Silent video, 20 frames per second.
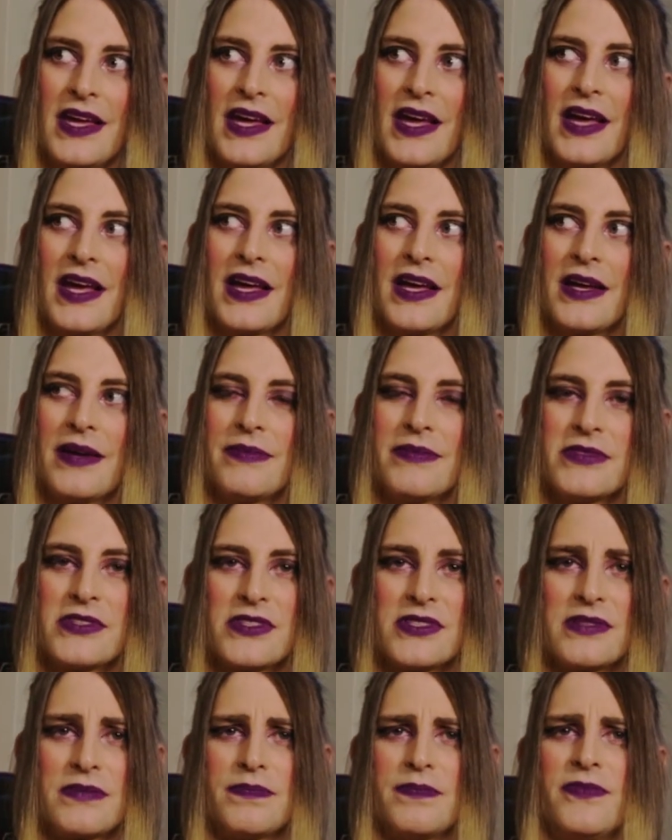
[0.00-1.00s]

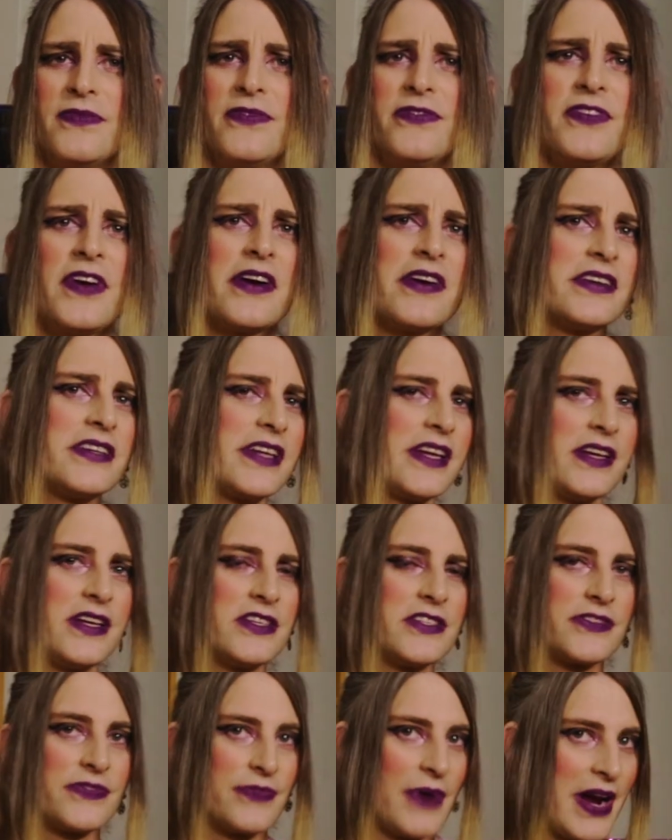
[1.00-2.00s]
Fairy
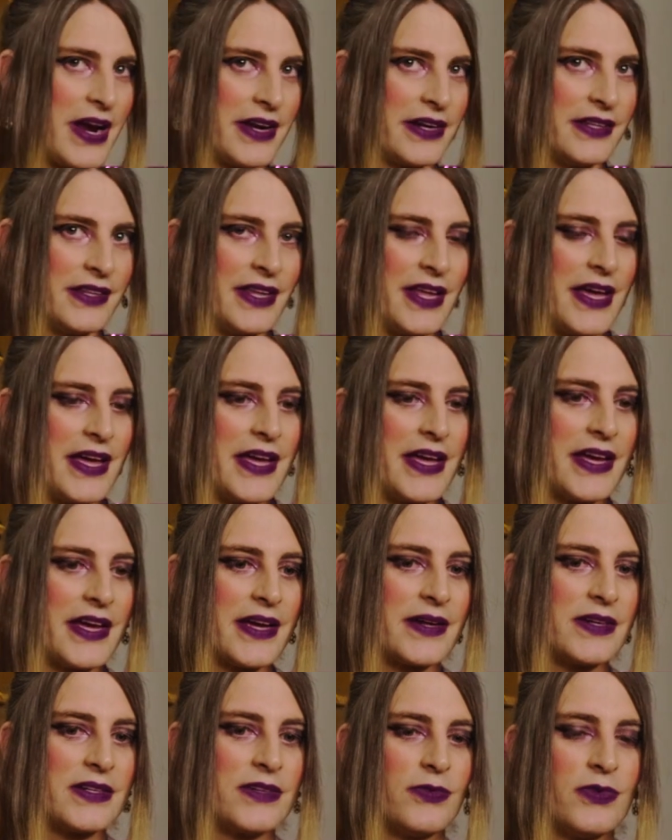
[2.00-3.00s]
tales, right?
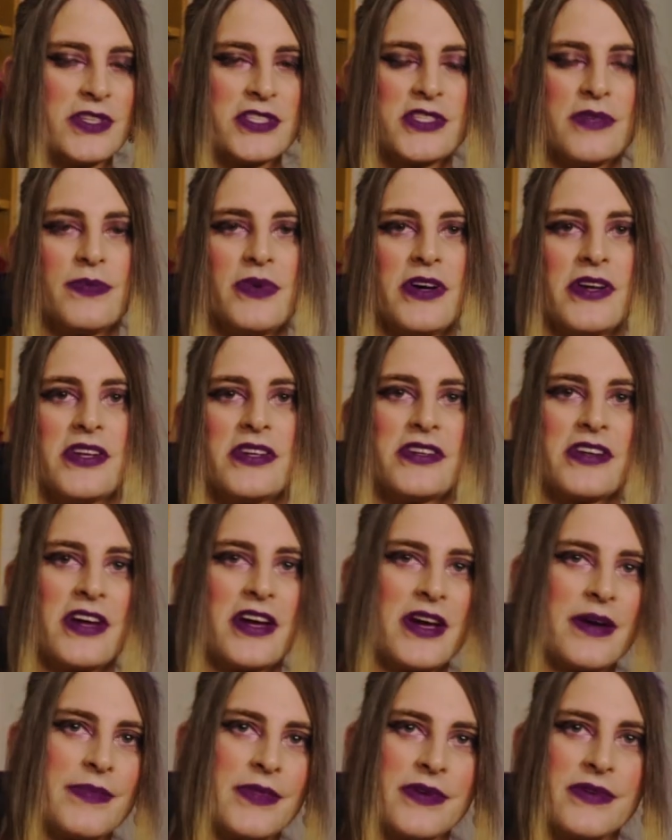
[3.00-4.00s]
Like, once upon a
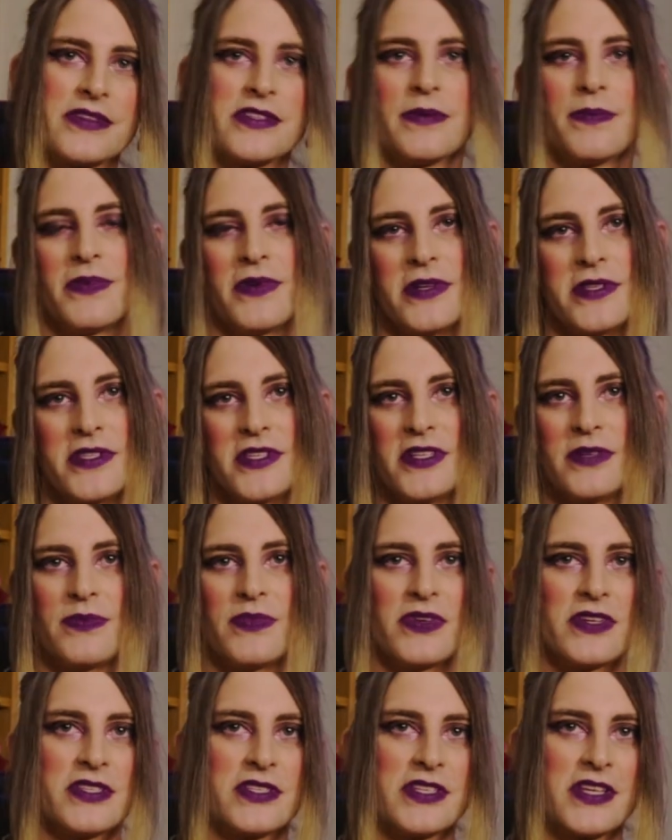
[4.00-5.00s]
time there was a prince and a
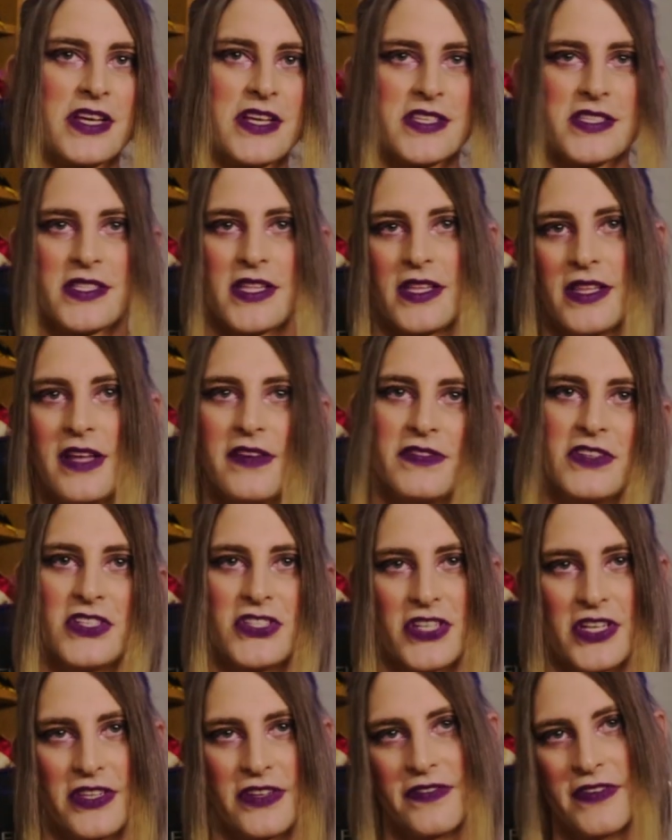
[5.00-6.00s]
princess and they loved
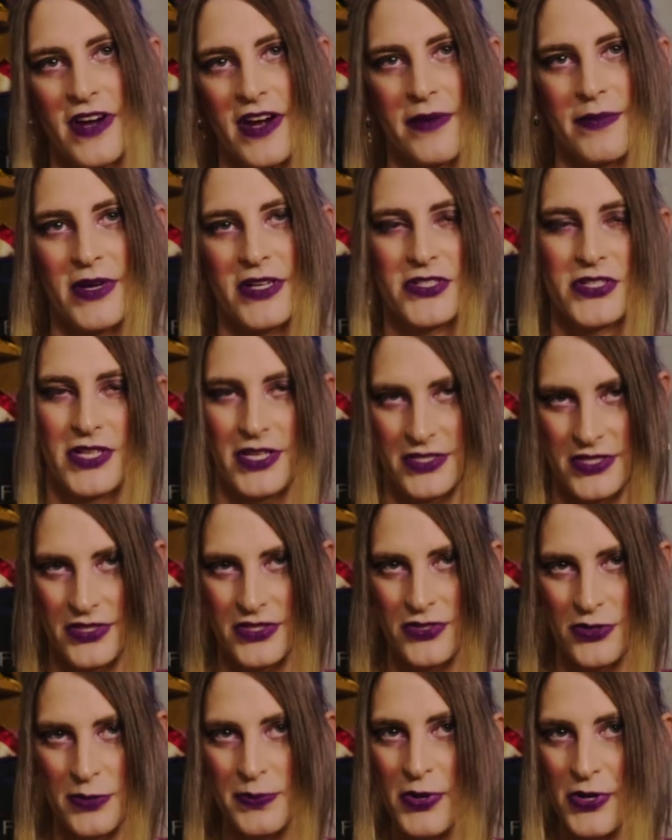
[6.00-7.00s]
each other very much. That's
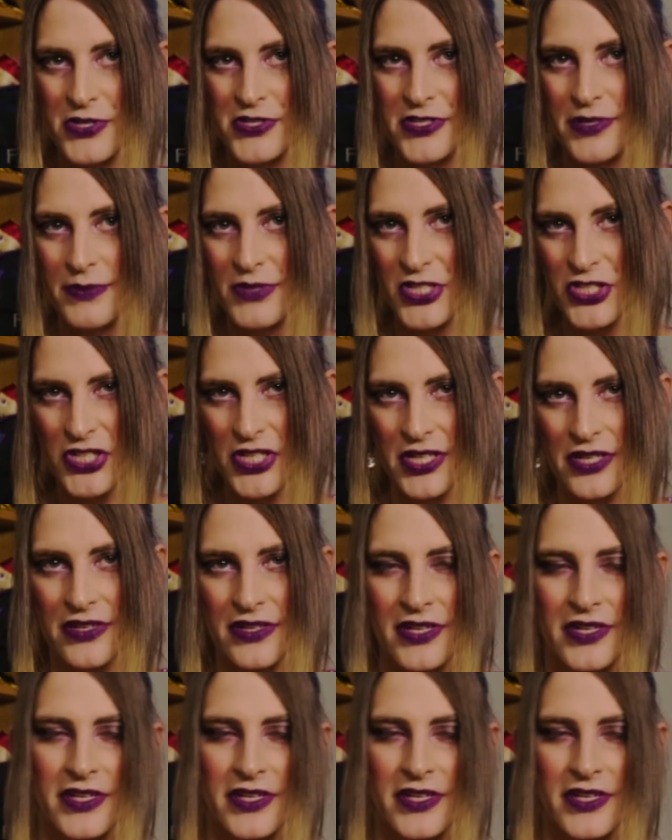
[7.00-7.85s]
third-person omniscient.